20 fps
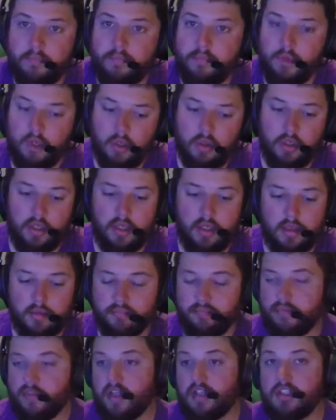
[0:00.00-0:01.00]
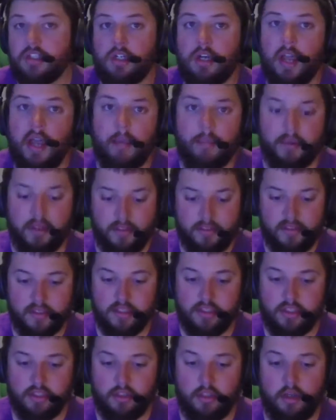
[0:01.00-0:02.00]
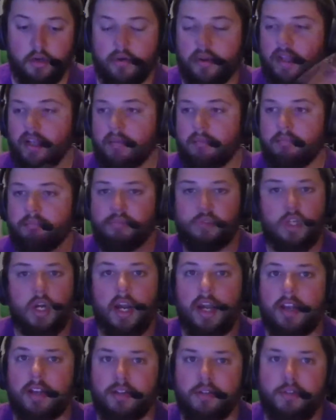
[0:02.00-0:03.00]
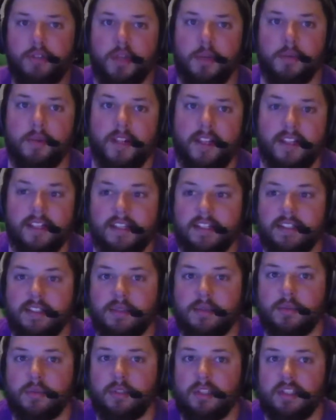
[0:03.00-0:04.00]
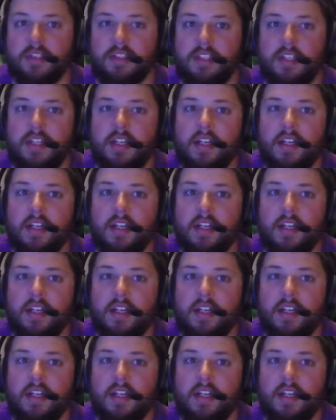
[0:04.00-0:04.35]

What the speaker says: Okay, things are happening, things are loading. I'm trying to do too many things at once.